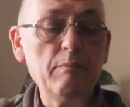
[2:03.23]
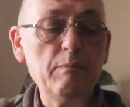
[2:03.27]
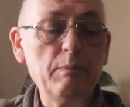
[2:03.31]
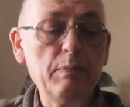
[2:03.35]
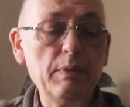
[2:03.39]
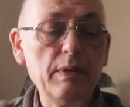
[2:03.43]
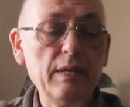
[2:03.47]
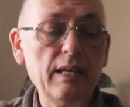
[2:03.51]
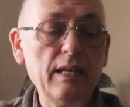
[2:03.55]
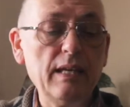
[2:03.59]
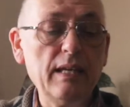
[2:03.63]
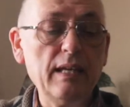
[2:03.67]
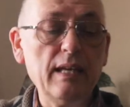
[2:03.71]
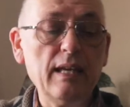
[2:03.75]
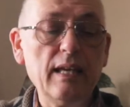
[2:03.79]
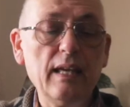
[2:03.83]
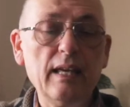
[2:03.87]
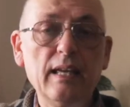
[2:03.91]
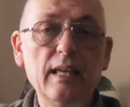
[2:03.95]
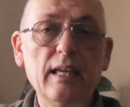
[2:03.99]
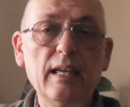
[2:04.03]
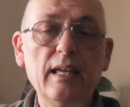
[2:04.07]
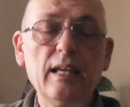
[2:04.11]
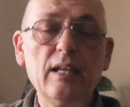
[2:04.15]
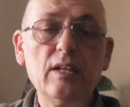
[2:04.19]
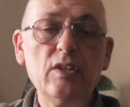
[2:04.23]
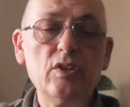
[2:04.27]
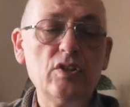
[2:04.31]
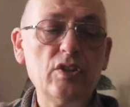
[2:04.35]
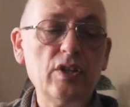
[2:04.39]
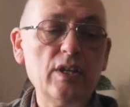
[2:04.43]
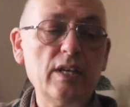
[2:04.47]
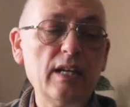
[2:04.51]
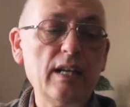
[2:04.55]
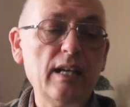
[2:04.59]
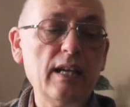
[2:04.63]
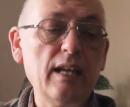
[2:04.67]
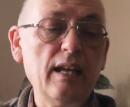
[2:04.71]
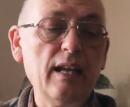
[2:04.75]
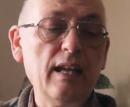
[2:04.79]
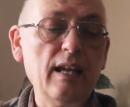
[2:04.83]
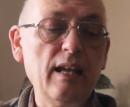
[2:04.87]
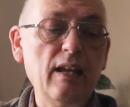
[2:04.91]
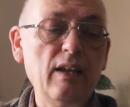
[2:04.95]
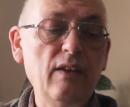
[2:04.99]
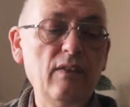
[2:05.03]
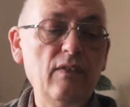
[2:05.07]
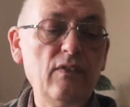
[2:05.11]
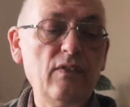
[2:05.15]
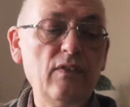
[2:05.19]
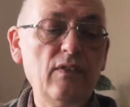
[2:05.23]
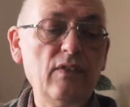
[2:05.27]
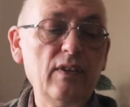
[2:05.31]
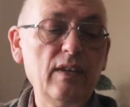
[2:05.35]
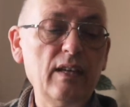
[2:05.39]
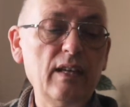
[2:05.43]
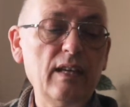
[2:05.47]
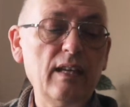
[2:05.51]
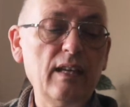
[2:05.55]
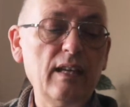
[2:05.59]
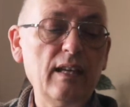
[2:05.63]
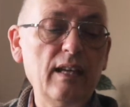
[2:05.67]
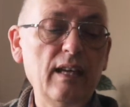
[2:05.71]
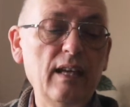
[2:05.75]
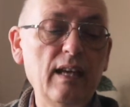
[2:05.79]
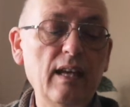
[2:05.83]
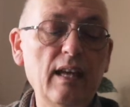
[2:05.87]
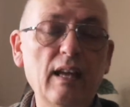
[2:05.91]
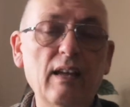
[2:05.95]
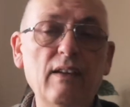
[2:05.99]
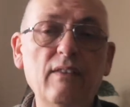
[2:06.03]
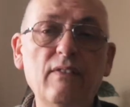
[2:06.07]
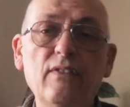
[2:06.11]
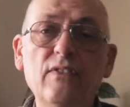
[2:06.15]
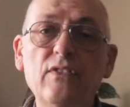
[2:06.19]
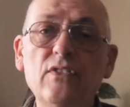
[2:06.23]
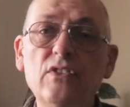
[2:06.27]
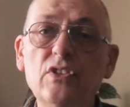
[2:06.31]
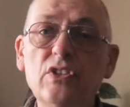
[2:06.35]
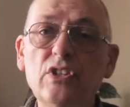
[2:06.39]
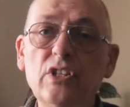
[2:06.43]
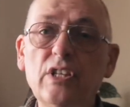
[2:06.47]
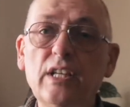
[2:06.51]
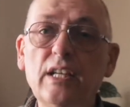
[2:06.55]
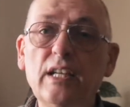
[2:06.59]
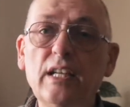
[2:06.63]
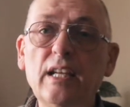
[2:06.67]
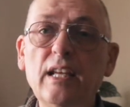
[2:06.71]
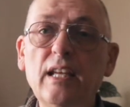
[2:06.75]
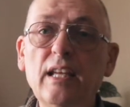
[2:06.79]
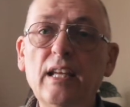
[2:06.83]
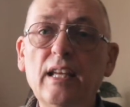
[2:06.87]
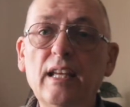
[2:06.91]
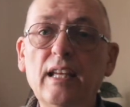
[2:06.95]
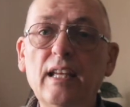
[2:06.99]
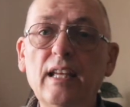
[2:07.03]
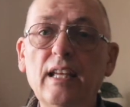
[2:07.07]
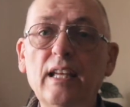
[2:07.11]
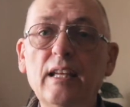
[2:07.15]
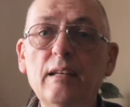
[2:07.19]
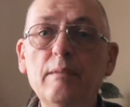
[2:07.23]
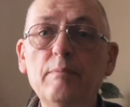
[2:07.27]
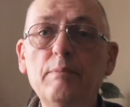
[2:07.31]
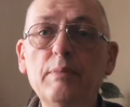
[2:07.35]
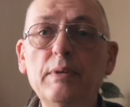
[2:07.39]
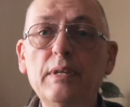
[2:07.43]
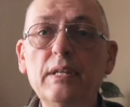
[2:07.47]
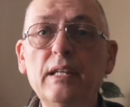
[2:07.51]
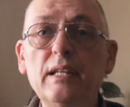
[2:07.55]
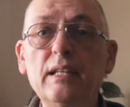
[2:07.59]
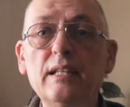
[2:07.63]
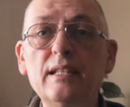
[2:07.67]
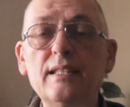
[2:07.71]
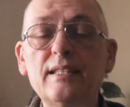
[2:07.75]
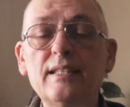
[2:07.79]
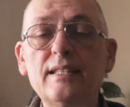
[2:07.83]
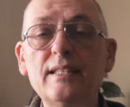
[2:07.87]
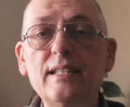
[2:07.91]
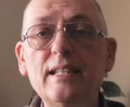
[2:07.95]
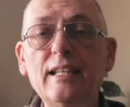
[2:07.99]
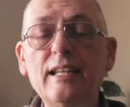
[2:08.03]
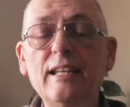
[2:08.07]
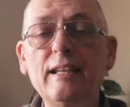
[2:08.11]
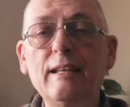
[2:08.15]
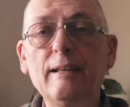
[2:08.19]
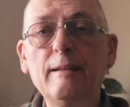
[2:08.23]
B, A, G, F, E, F, G, A, B, C.